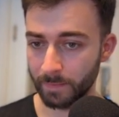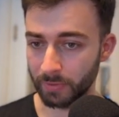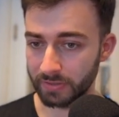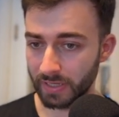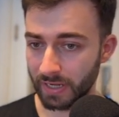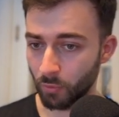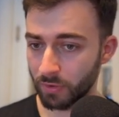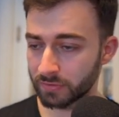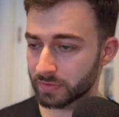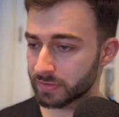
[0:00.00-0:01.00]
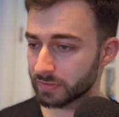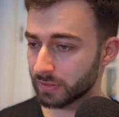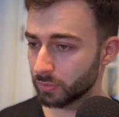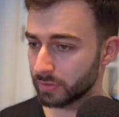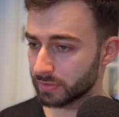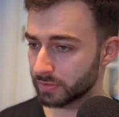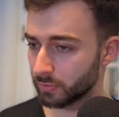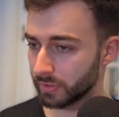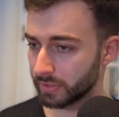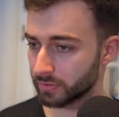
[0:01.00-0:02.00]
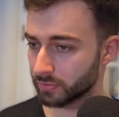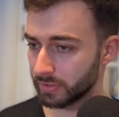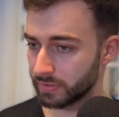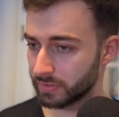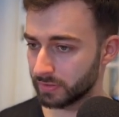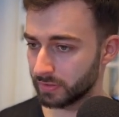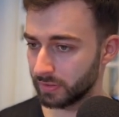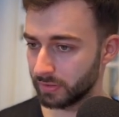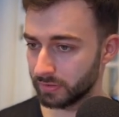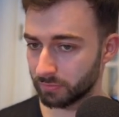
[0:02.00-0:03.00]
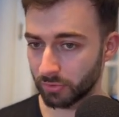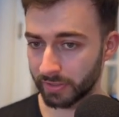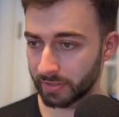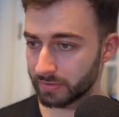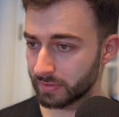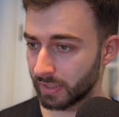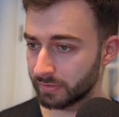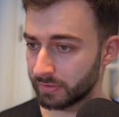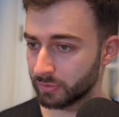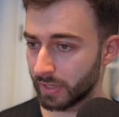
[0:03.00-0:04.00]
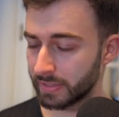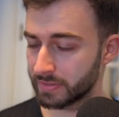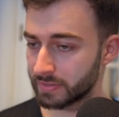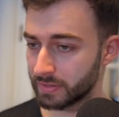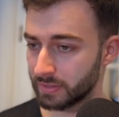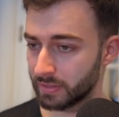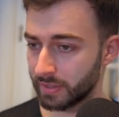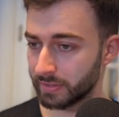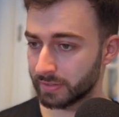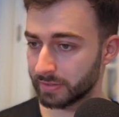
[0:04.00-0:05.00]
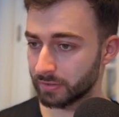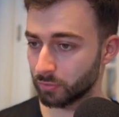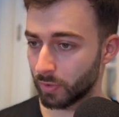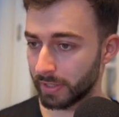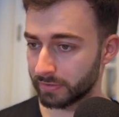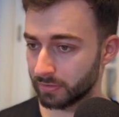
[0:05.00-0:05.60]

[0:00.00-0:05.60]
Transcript: But I want to slowly increase the brightness until I see a clear white